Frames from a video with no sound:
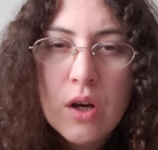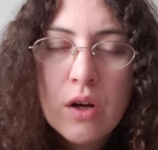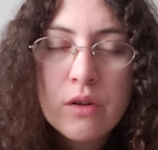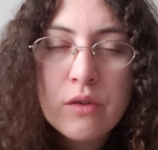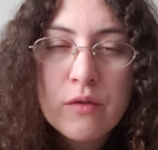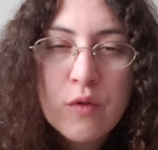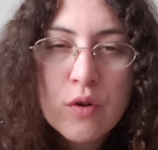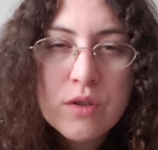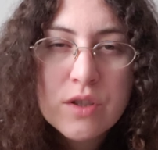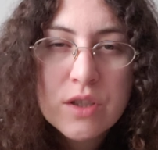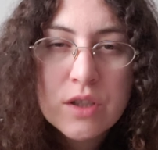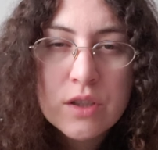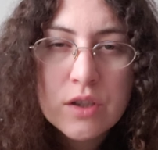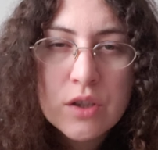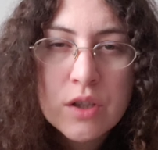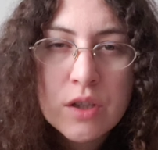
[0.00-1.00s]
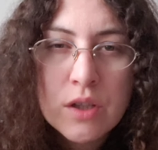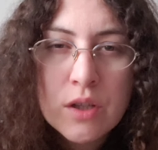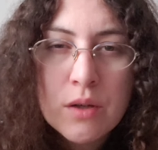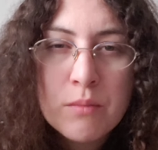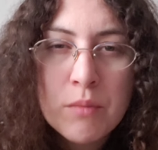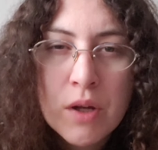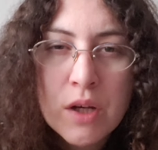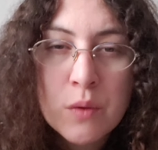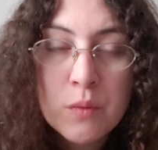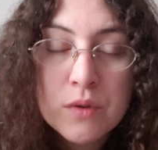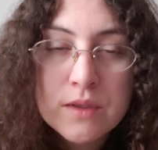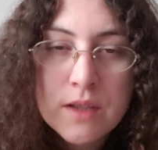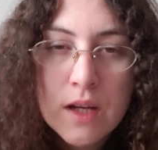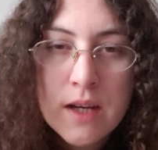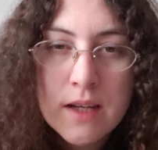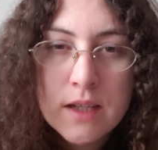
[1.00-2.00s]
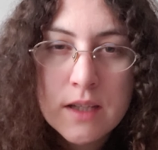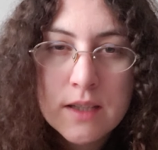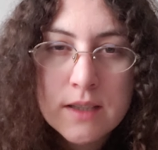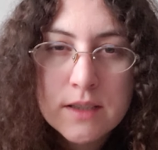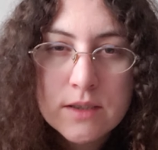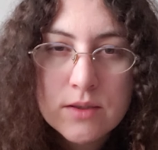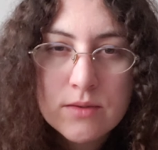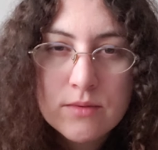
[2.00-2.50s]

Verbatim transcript: Unfortunately, many will die